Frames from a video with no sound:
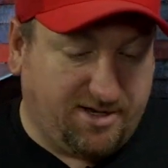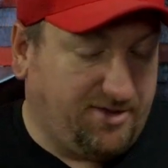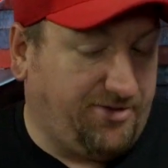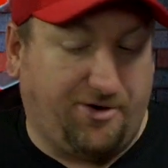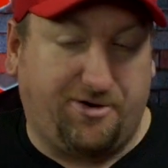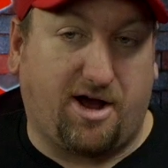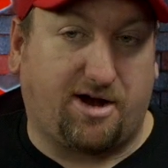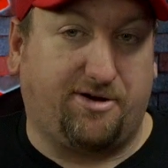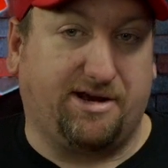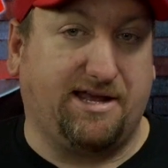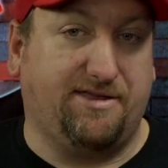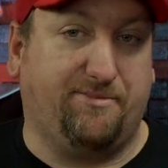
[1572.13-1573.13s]
they're not going
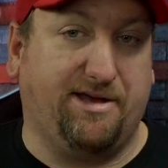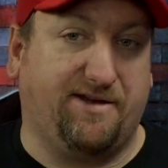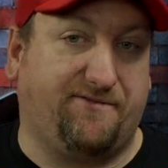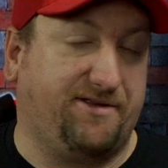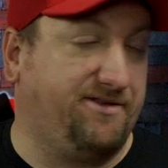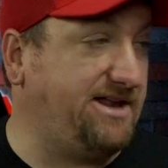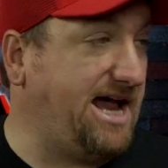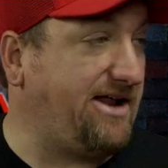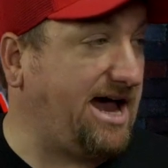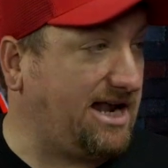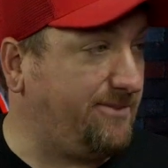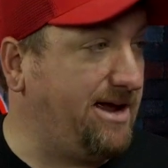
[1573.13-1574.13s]
to get the benefit of the doubt
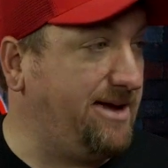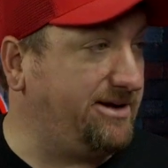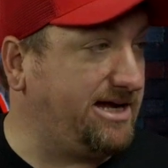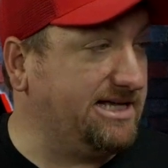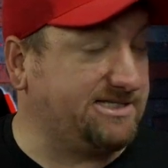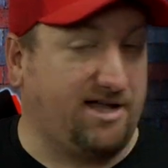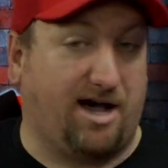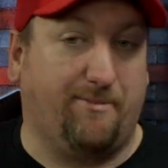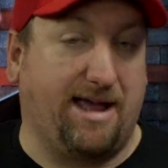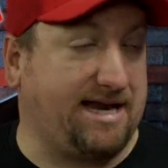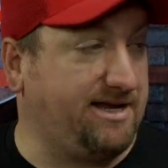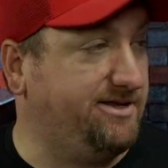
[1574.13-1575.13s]
Alabama gets not
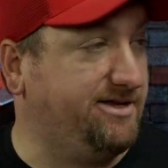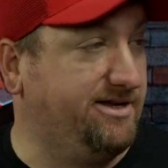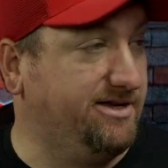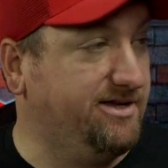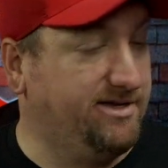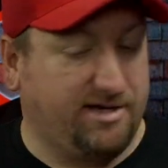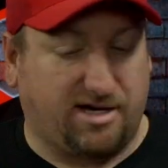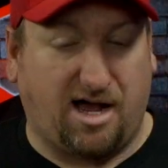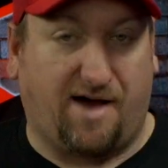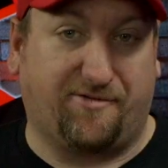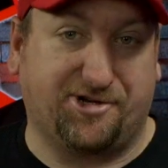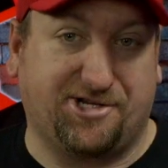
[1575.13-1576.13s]
making the
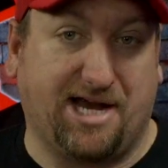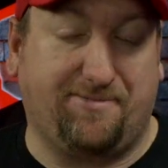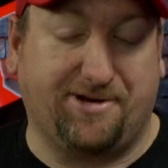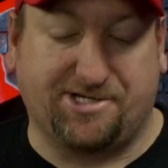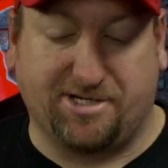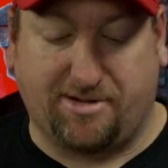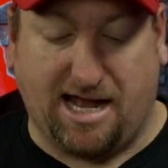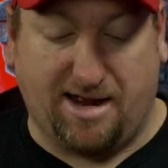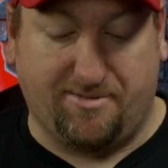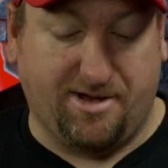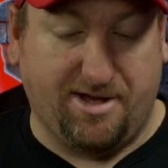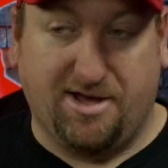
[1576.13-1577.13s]
conference championship
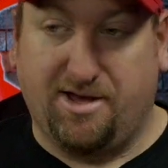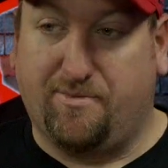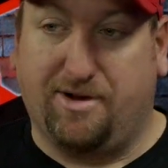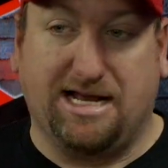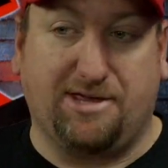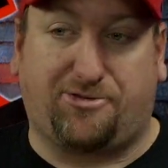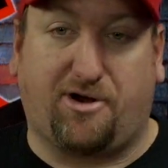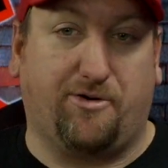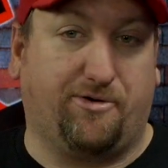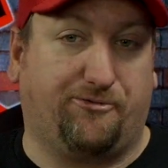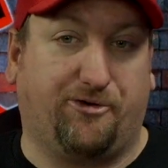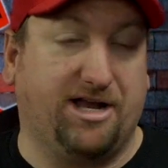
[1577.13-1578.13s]
game, but it'd throw
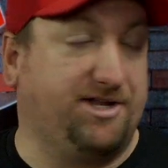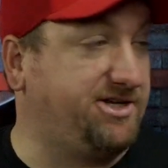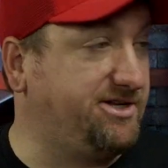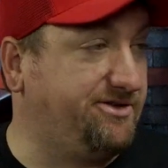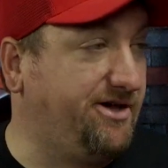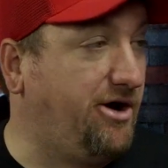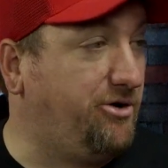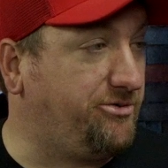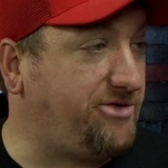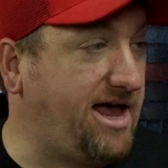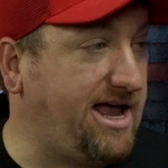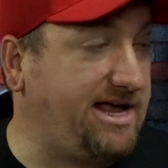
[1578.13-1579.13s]
a wrench into the whole
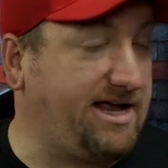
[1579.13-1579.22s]
thing.